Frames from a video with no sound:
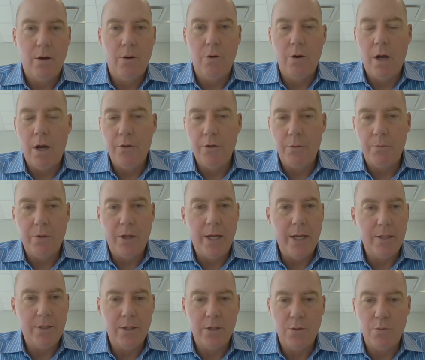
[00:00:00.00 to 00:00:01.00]
or other
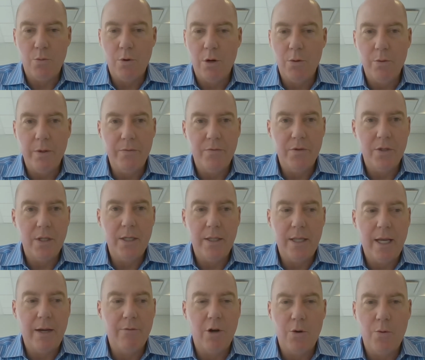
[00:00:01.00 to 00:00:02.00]
places where we've
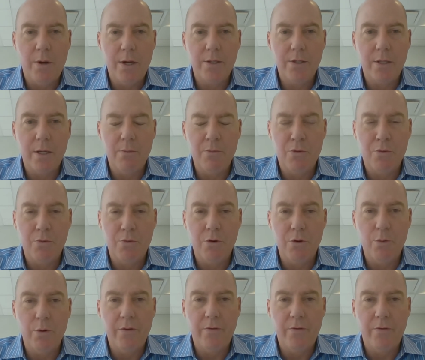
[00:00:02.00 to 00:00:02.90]
seen that request come through.